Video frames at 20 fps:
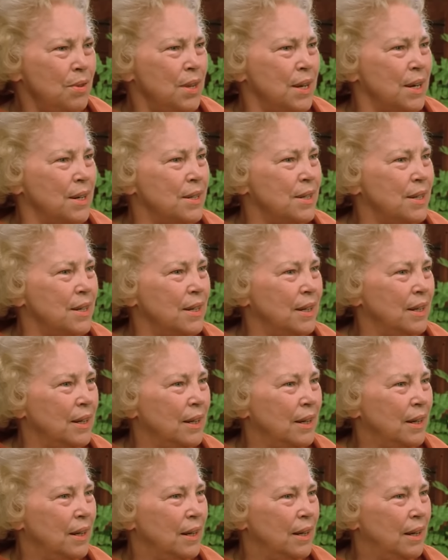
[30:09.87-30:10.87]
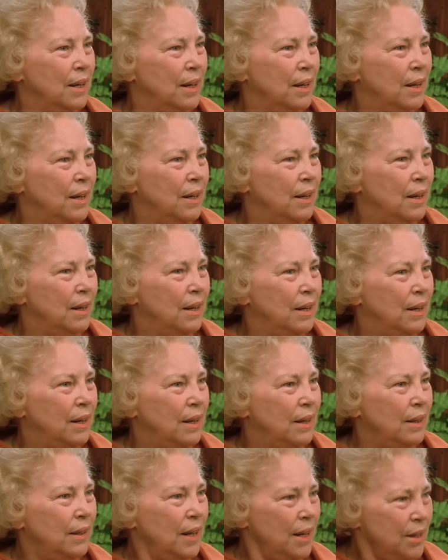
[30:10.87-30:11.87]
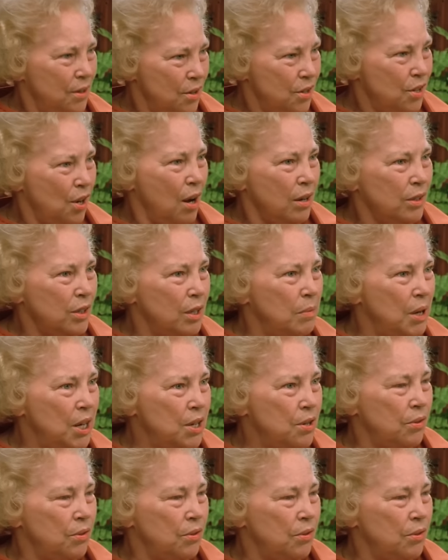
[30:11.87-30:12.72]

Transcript: this? Let her talk to me